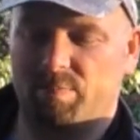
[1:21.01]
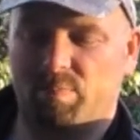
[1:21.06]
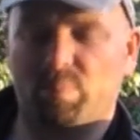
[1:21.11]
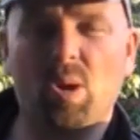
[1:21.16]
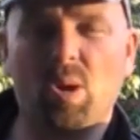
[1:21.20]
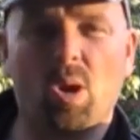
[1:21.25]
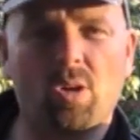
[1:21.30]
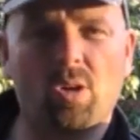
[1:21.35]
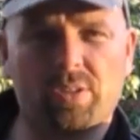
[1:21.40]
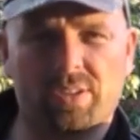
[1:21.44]

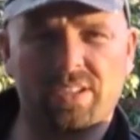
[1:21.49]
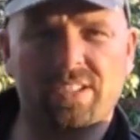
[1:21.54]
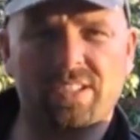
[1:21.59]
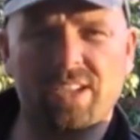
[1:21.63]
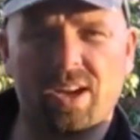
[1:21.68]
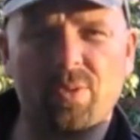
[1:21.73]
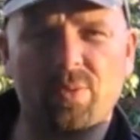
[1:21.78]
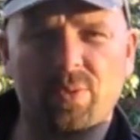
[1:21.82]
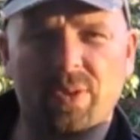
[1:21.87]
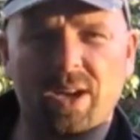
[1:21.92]
block the
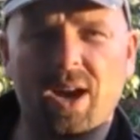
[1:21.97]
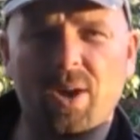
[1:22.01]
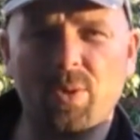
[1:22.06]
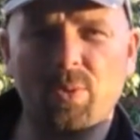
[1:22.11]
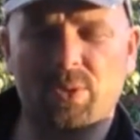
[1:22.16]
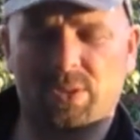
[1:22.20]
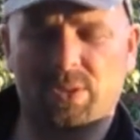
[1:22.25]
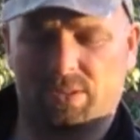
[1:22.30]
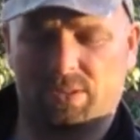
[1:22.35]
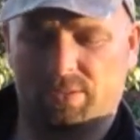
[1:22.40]
sound
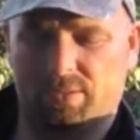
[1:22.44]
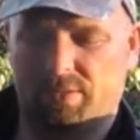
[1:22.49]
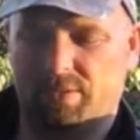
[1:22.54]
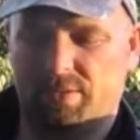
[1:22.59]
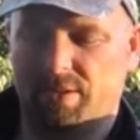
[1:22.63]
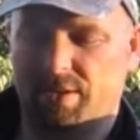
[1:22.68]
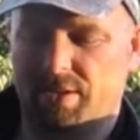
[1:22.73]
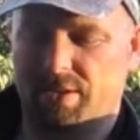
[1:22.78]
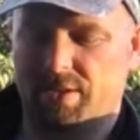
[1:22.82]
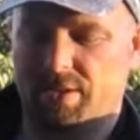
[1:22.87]
out.
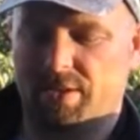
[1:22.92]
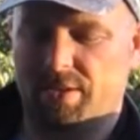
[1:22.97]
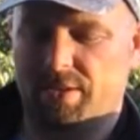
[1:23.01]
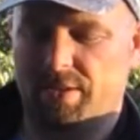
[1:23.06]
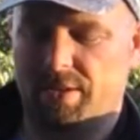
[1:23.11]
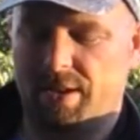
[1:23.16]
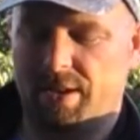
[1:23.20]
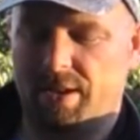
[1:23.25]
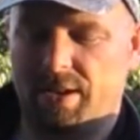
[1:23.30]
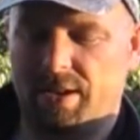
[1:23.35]

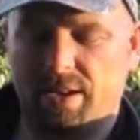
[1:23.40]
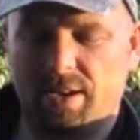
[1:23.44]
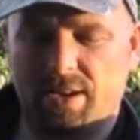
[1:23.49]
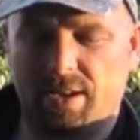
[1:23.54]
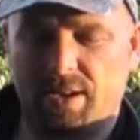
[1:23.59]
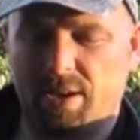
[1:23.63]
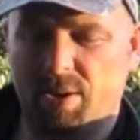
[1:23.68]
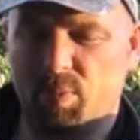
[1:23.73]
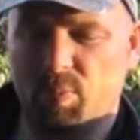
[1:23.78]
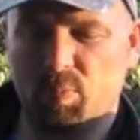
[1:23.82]

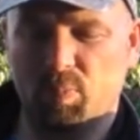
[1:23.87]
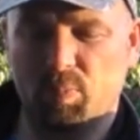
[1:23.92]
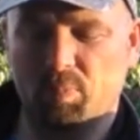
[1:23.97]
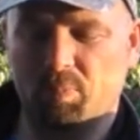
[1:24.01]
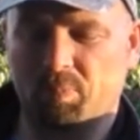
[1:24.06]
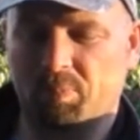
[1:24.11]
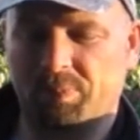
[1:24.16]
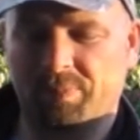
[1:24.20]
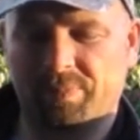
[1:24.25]
Um,